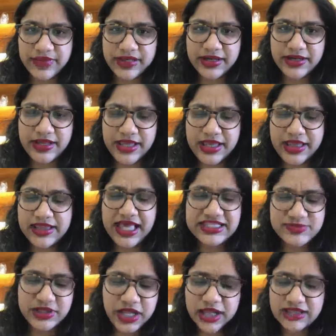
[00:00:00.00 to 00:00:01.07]
And
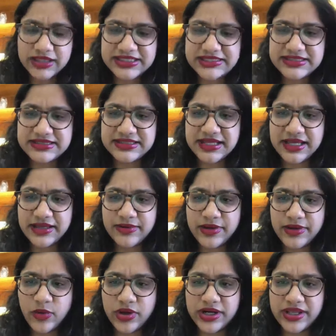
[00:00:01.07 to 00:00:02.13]
last but not least, I
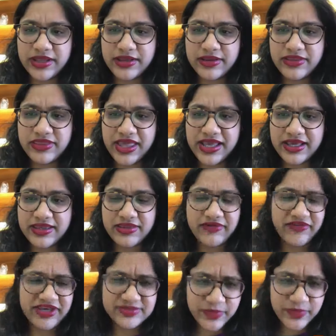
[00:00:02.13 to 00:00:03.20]
want to thank the
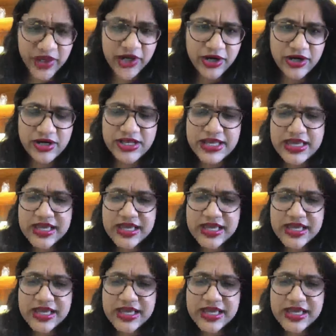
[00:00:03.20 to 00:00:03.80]
Vice Mayor,